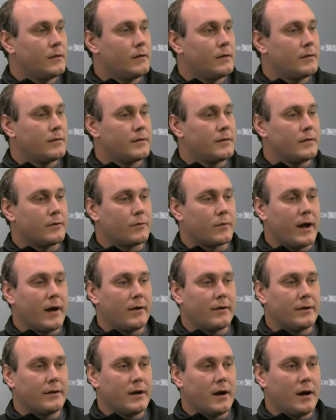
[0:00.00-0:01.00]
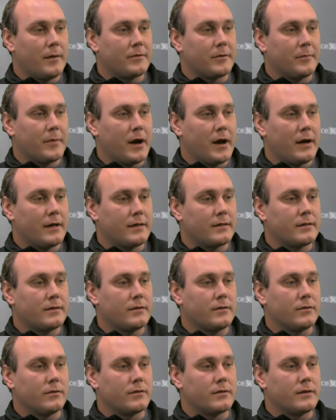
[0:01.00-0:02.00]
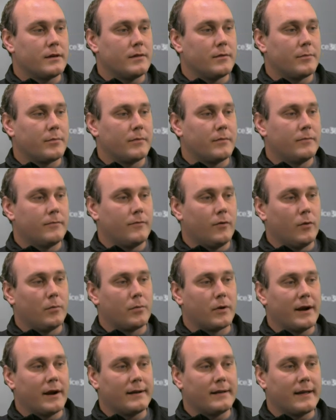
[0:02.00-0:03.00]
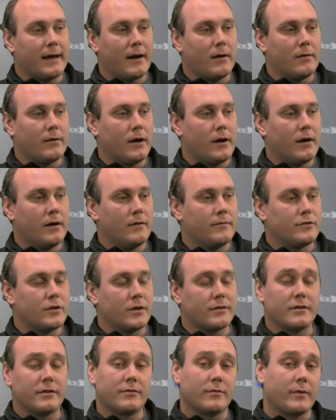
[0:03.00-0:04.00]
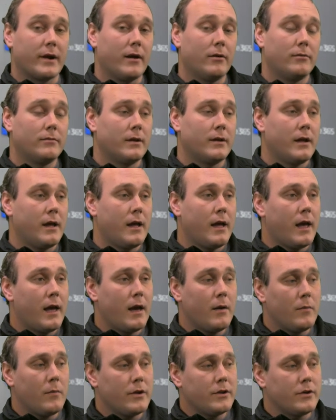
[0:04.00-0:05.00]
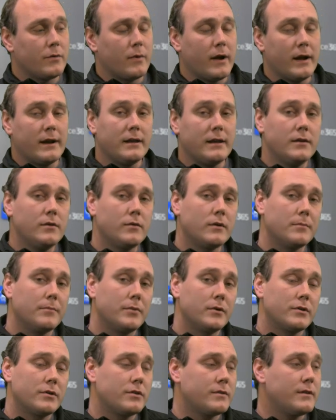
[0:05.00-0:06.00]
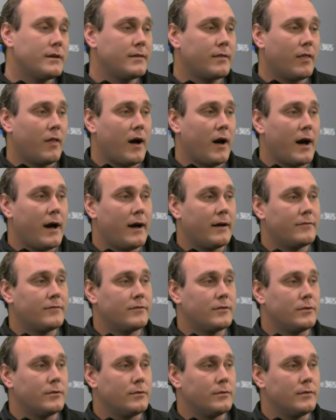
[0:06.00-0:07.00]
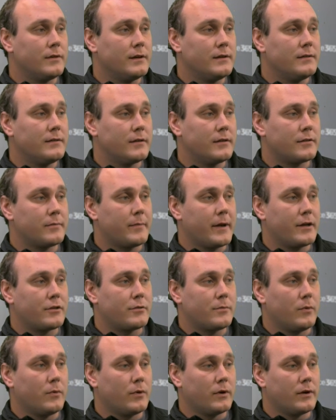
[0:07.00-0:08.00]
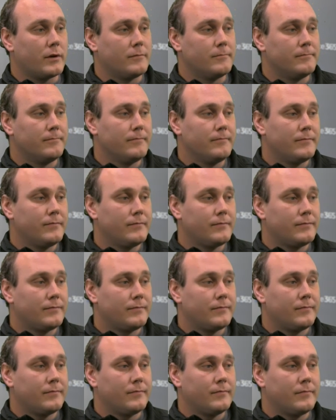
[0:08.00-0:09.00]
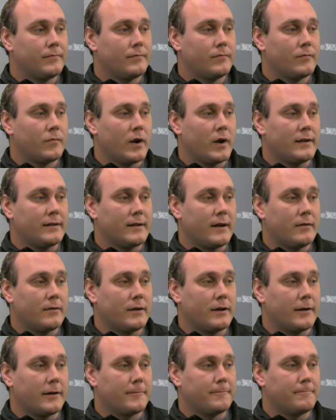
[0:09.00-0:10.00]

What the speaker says: see the routed and optimized, you'll see the full breakdown of Jess's route. And when you're ready, you can push these live to the dispatch board right down here.